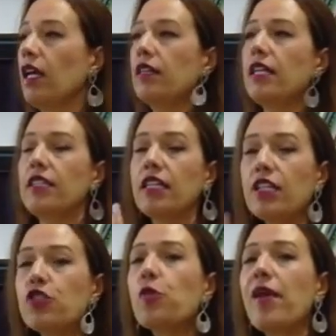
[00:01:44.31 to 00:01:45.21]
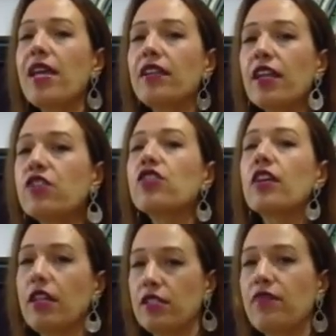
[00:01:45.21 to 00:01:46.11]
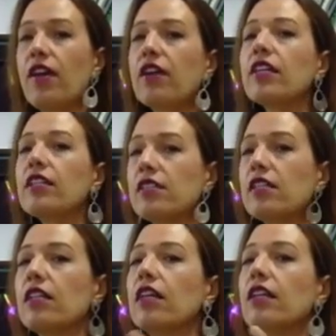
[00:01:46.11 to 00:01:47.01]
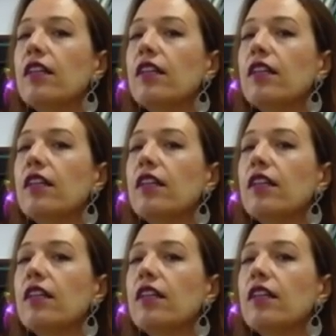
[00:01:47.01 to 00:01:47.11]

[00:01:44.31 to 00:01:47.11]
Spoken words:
that they need to pay attention, it's very easy